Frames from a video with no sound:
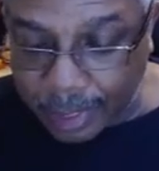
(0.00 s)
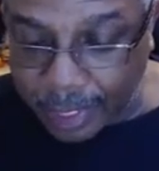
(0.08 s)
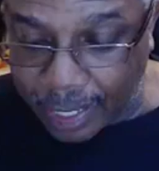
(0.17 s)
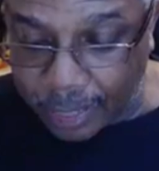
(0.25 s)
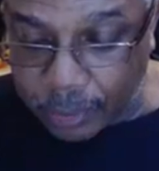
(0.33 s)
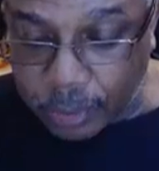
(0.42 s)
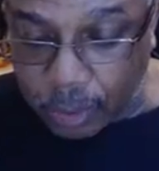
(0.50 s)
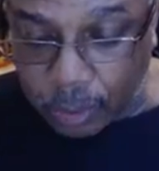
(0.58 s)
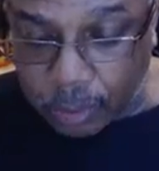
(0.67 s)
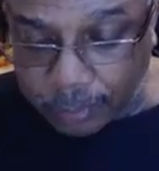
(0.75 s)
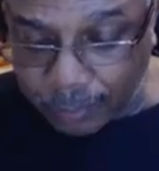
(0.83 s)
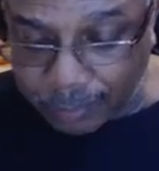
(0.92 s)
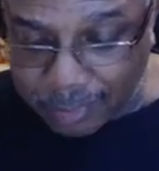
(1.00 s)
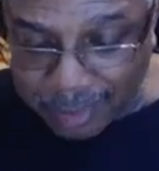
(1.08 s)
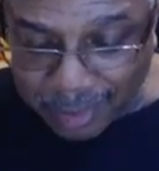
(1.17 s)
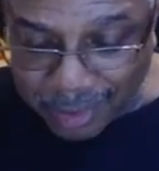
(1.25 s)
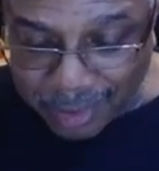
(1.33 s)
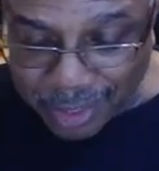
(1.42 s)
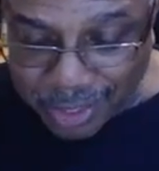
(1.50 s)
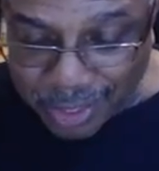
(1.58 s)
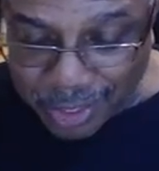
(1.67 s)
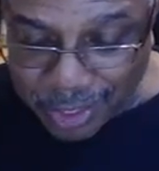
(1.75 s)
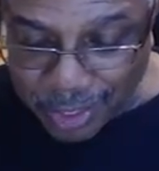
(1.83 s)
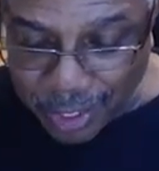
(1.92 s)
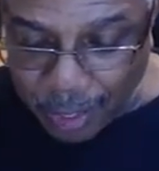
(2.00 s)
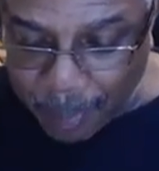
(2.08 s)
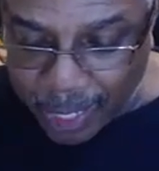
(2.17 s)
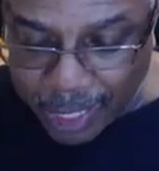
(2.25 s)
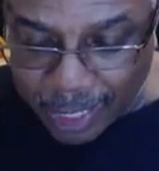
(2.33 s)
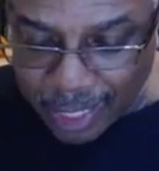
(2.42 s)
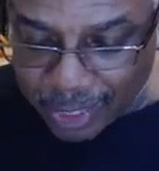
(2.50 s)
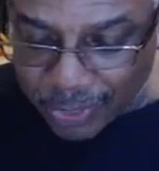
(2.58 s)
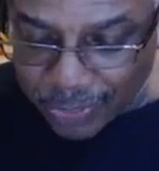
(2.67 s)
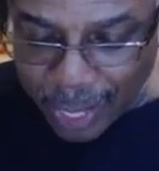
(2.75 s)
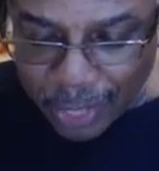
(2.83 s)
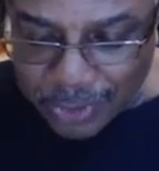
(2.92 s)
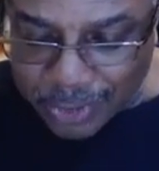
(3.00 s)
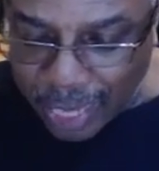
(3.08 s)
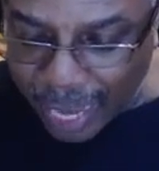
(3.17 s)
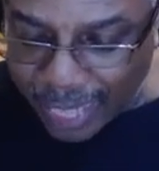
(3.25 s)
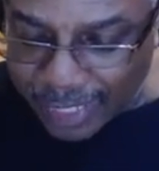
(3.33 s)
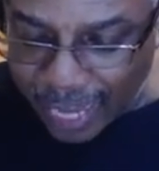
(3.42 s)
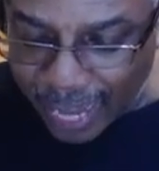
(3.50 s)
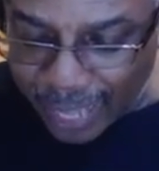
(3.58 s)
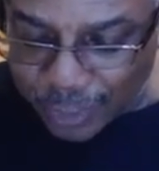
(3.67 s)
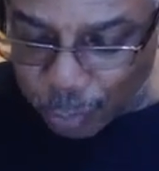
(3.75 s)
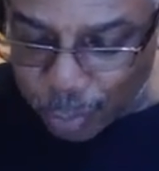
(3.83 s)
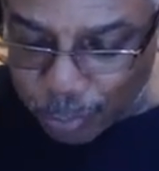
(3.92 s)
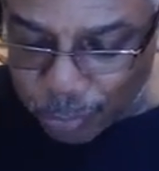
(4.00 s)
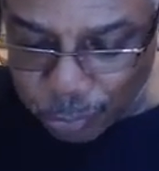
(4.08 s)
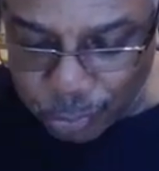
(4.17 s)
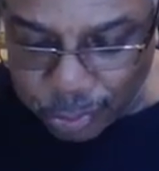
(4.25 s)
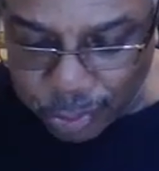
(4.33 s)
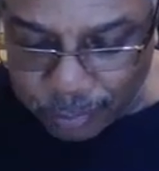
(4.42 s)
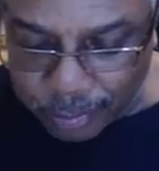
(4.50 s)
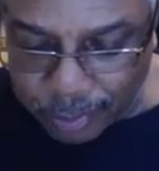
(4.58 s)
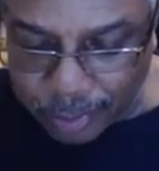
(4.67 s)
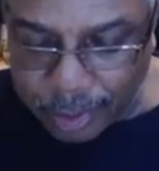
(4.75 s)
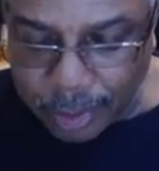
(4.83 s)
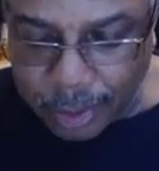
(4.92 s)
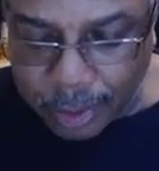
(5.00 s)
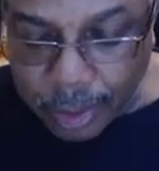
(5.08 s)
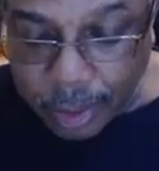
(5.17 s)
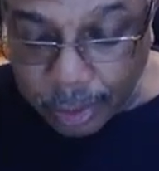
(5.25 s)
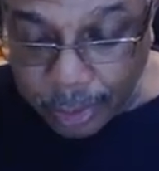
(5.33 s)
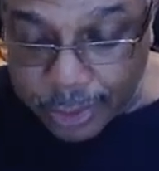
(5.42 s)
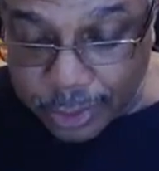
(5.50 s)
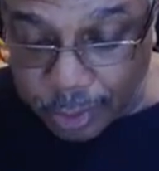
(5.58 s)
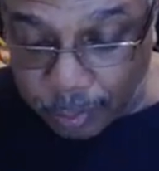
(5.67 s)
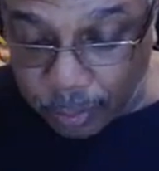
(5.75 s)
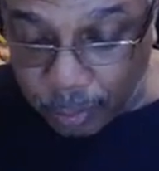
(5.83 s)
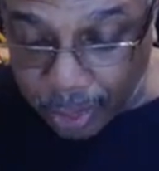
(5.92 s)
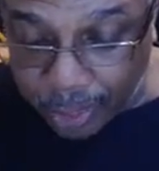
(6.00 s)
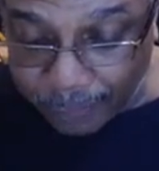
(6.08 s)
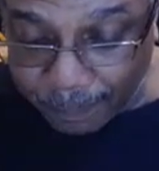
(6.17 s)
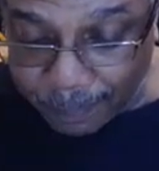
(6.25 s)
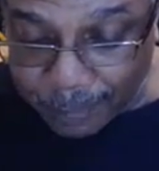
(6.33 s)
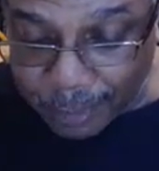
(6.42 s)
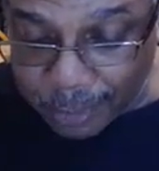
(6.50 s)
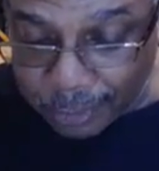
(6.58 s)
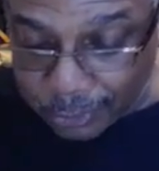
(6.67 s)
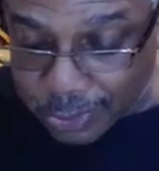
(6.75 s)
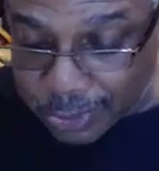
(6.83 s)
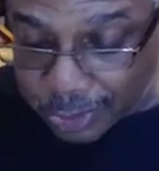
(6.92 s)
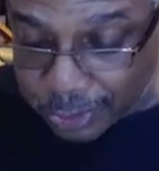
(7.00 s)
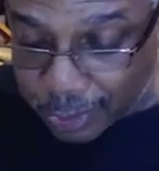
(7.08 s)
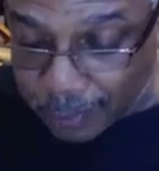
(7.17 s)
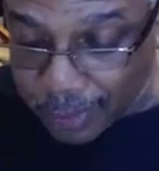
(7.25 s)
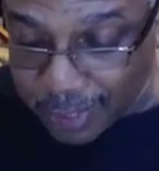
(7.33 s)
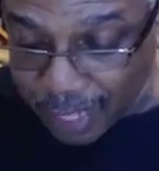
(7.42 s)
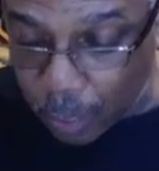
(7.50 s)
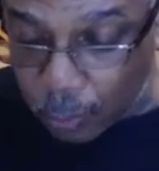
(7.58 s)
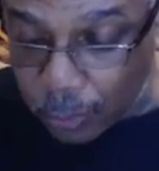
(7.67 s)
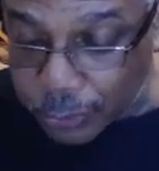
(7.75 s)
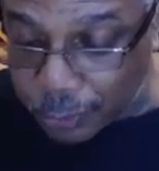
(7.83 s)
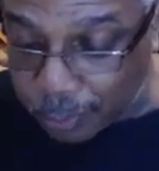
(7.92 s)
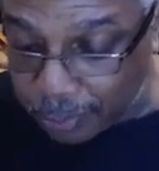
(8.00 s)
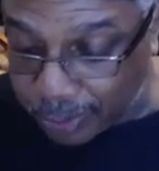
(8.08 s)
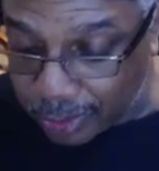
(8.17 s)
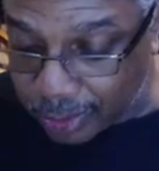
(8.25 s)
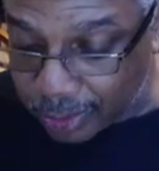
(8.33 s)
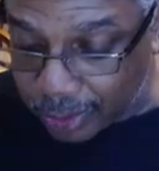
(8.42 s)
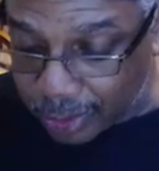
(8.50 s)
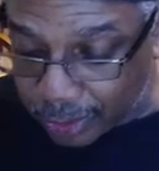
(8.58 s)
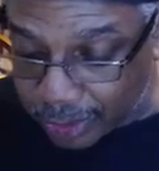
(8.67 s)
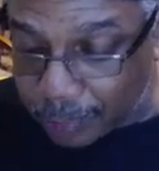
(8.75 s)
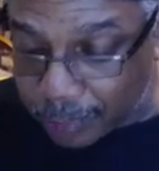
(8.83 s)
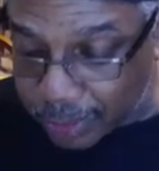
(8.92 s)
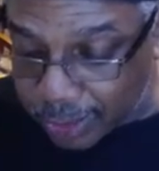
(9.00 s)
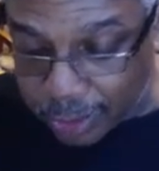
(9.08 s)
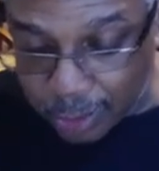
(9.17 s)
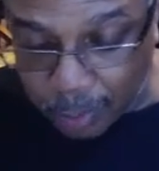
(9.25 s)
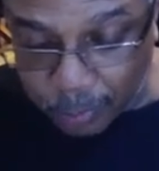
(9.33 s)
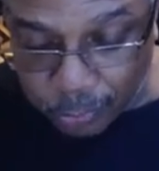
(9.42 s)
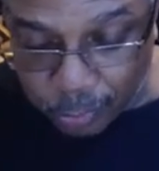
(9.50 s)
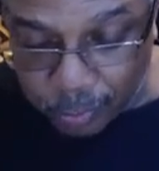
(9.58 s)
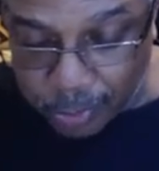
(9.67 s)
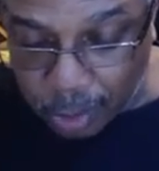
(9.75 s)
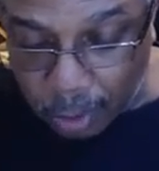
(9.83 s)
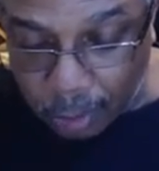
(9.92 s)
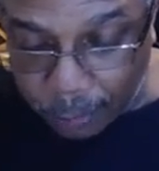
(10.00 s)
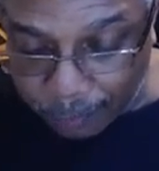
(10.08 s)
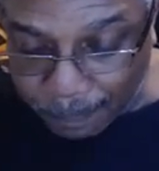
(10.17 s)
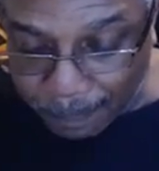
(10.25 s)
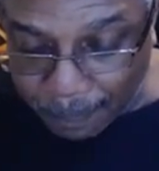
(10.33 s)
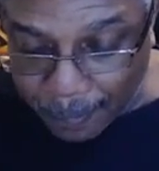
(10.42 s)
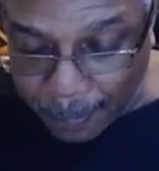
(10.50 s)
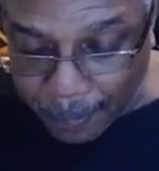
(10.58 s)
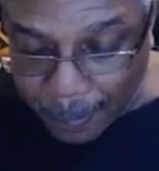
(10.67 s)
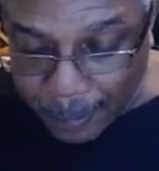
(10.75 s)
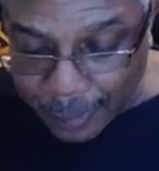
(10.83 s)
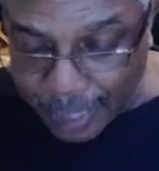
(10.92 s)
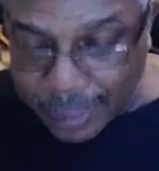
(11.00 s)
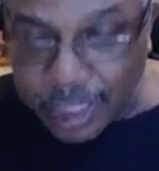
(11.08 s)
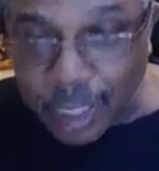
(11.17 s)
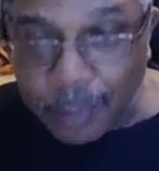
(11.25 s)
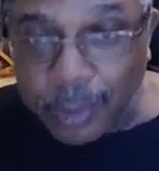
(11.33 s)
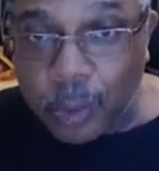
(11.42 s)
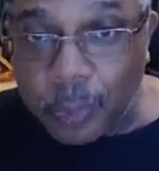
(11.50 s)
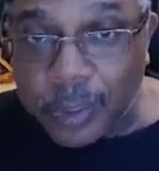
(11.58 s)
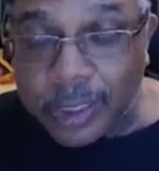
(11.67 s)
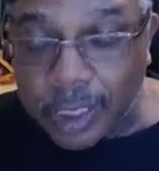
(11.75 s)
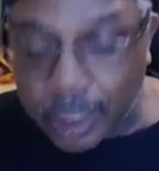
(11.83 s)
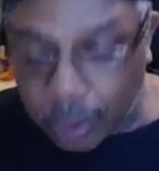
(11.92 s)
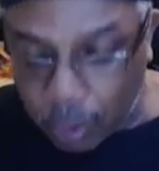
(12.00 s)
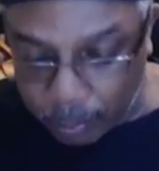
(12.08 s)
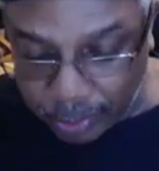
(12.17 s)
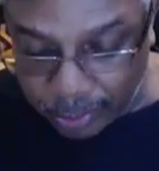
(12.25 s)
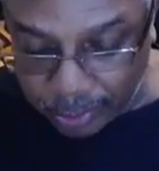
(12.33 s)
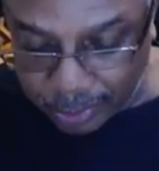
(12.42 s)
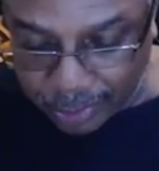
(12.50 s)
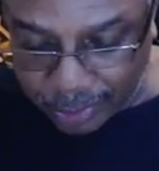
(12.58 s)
I don't know. A pain like 1,000 hot knives rippled through him. Listen to me, Ray. You're still here because I want you to be. Keep this shit up and you'll be gone. Now tell me who put the hit on me.